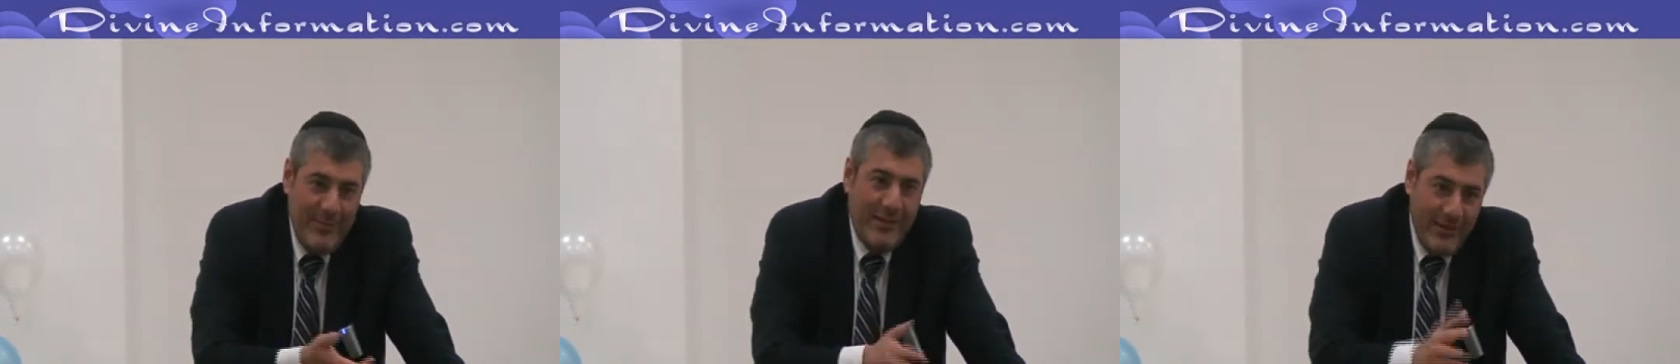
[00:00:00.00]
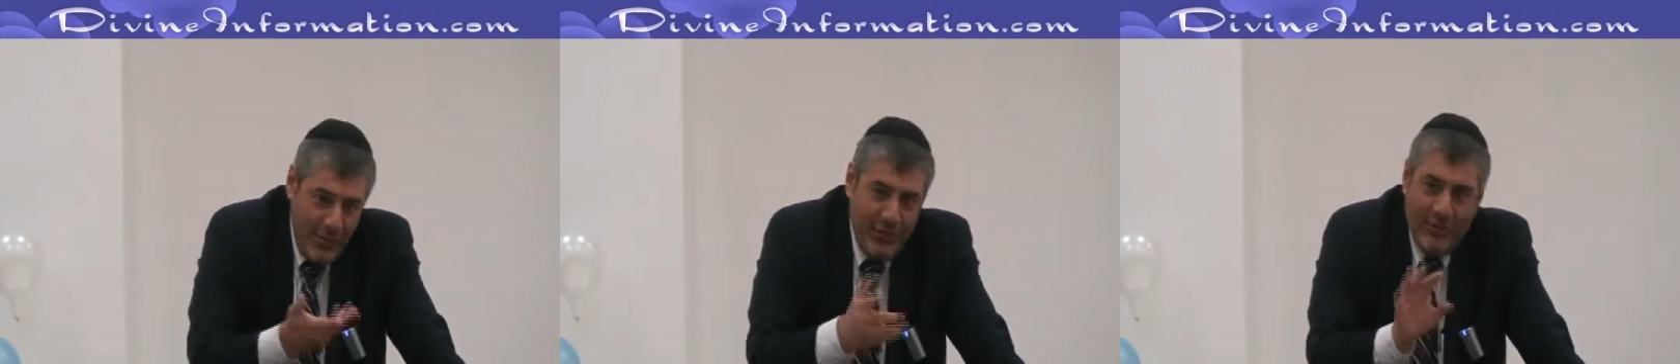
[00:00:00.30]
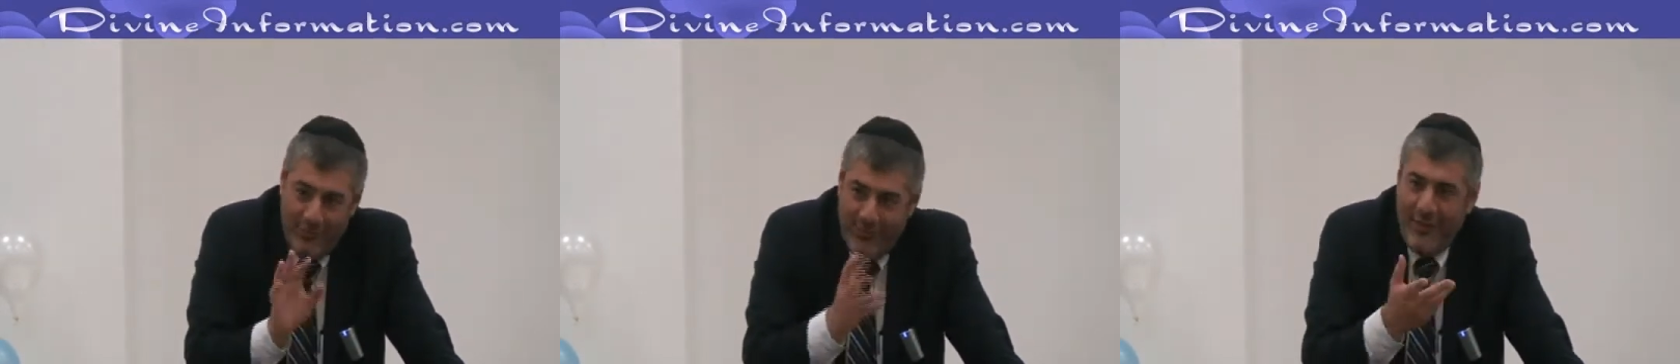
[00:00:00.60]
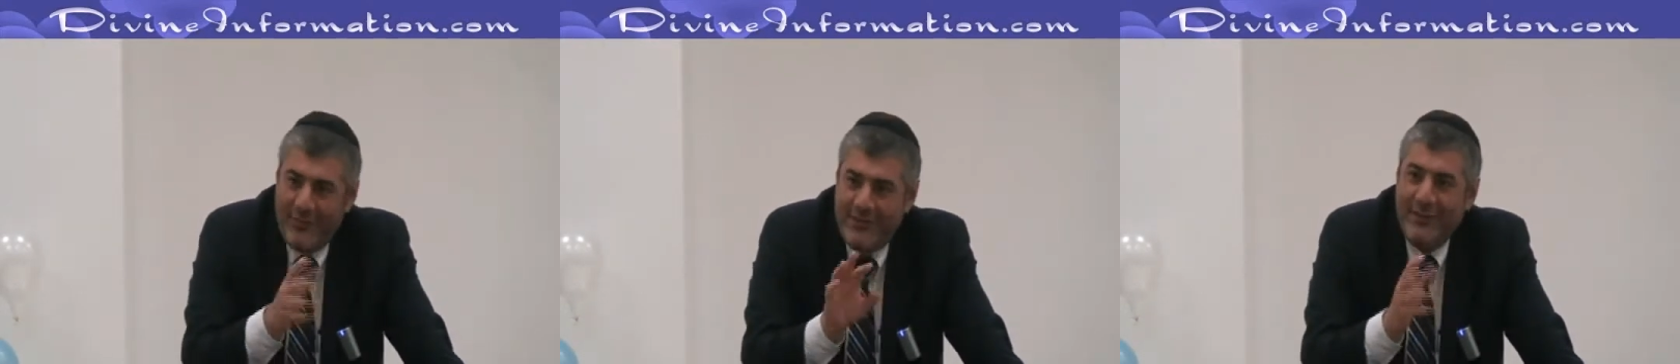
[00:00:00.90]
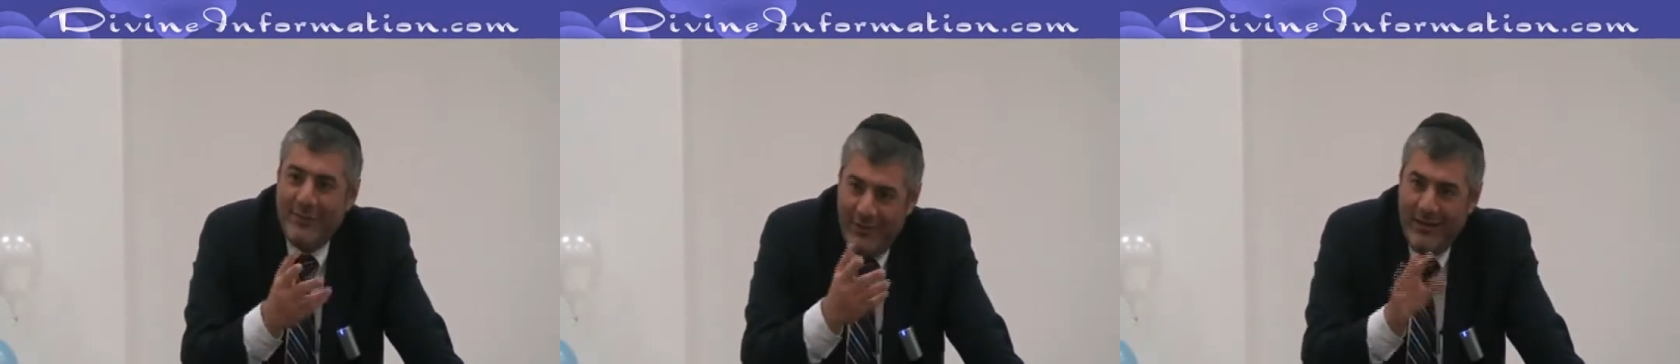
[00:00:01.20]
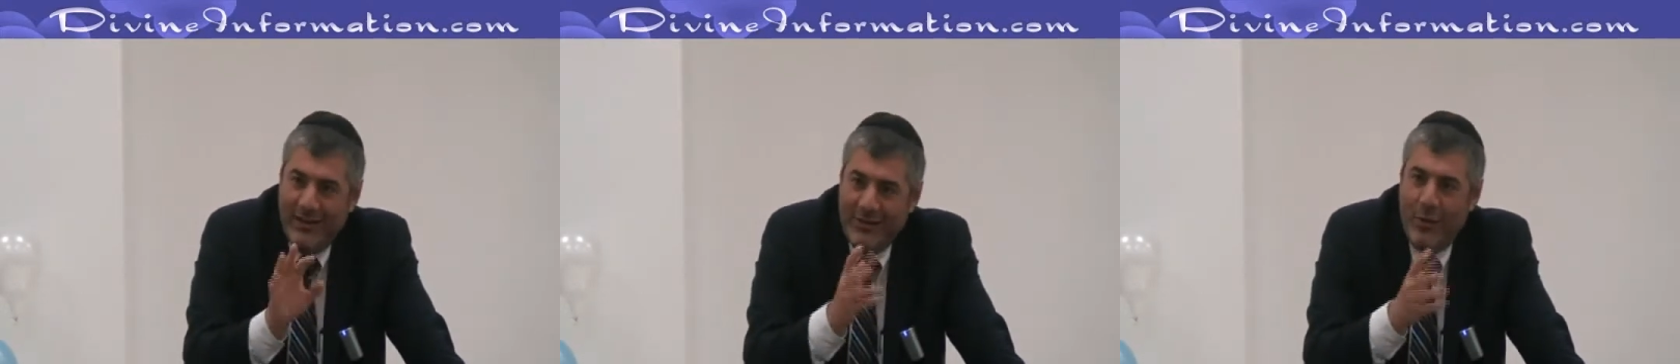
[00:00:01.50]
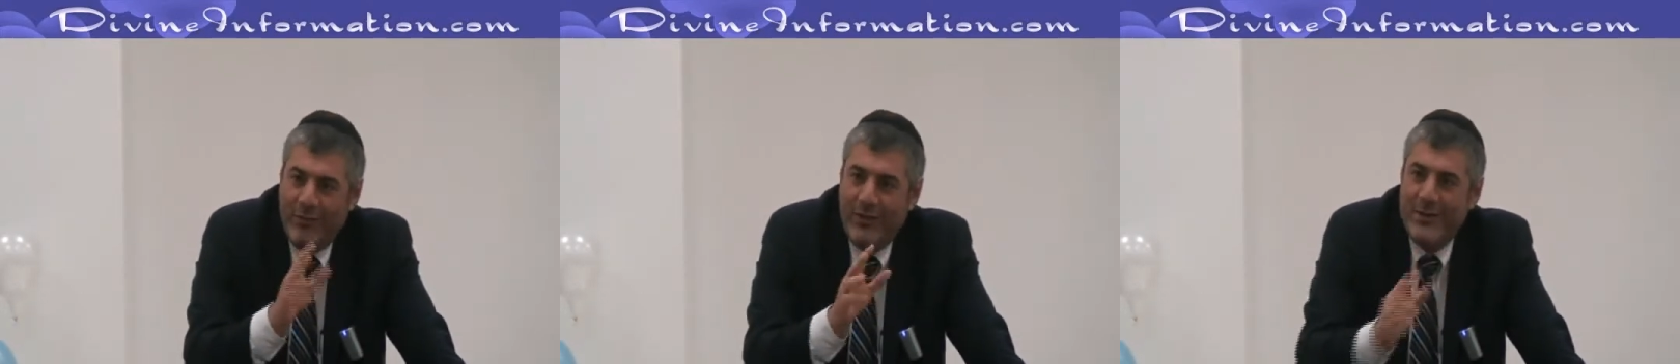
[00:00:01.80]
but the conservative, he
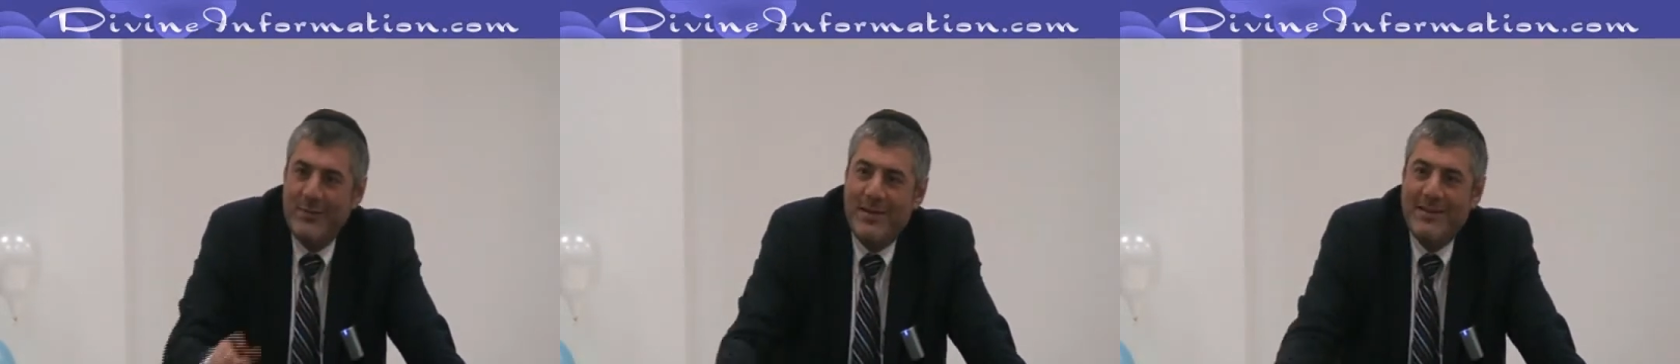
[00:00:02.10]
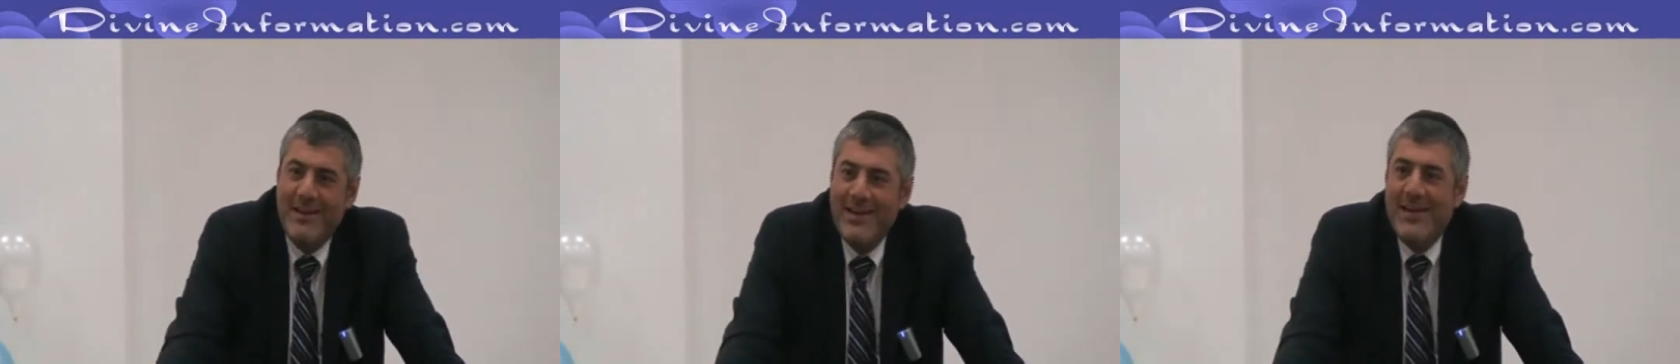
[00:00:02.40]
knows a little bit.